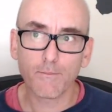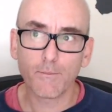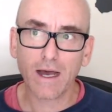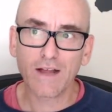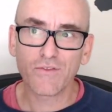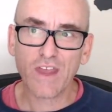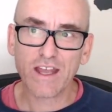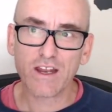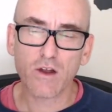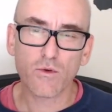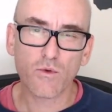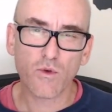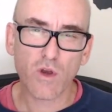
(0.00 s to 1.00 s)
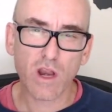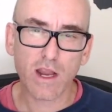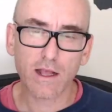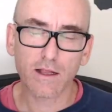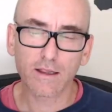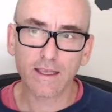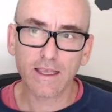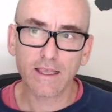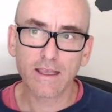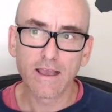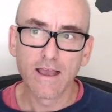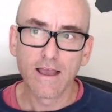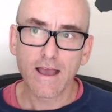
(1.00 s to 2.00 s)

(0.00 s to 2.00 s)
but they don't really